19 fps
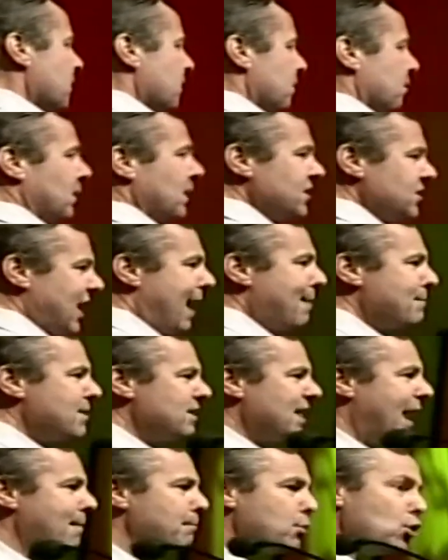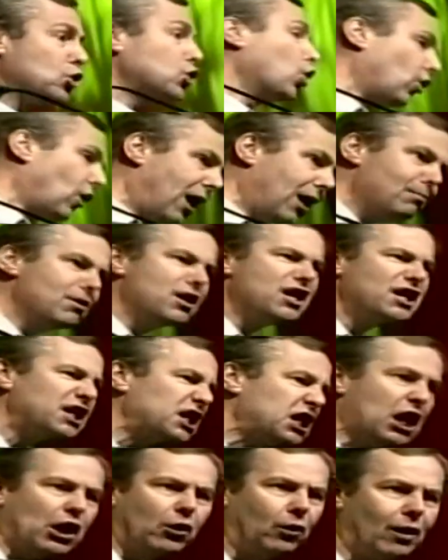Please hand me that book or I'll murder
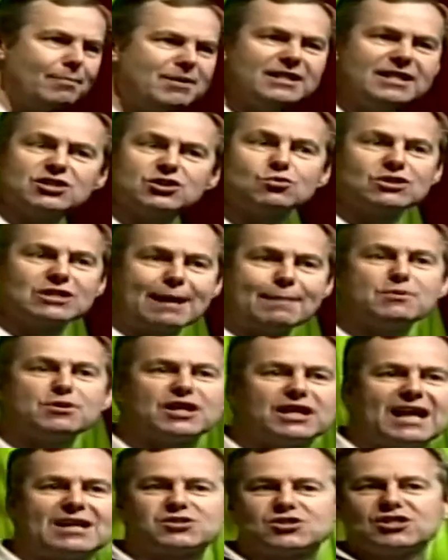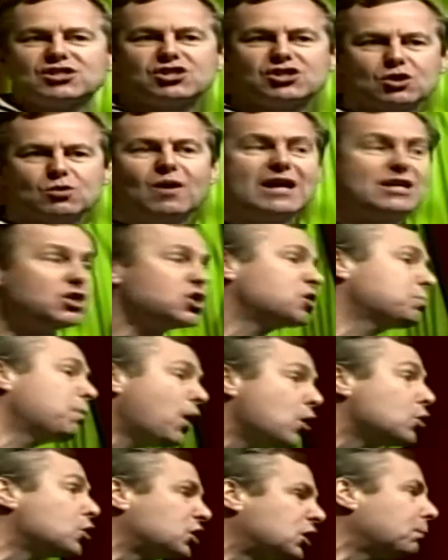you. I mean, this was Nebuchadnezzar. This is the way he
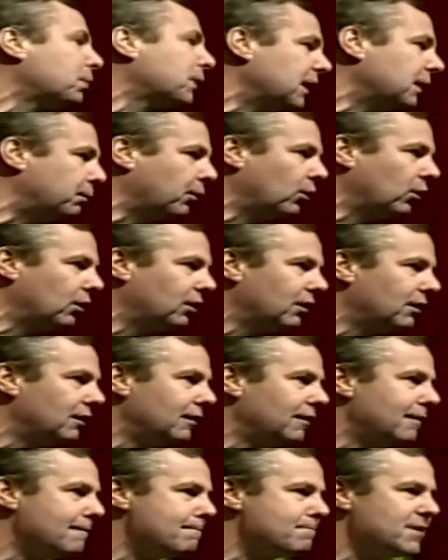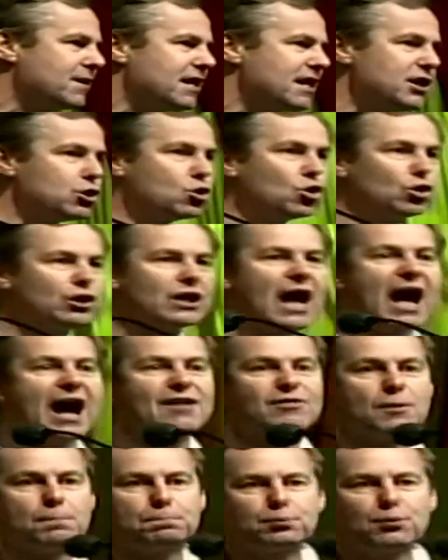spoke to people. He couldn't
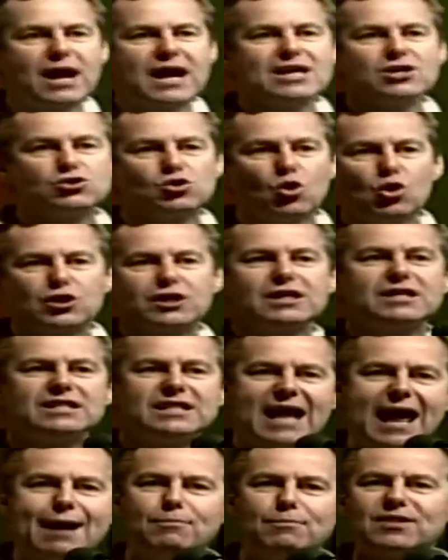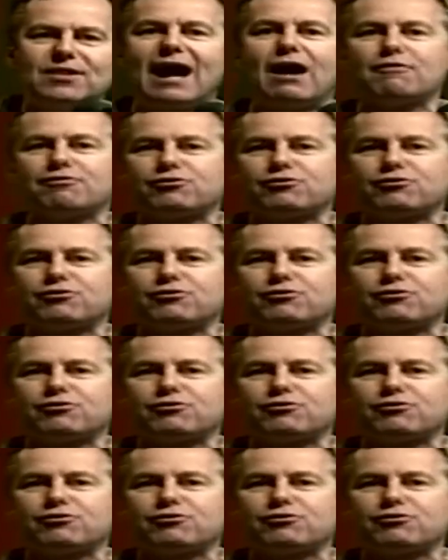either praise or condemn without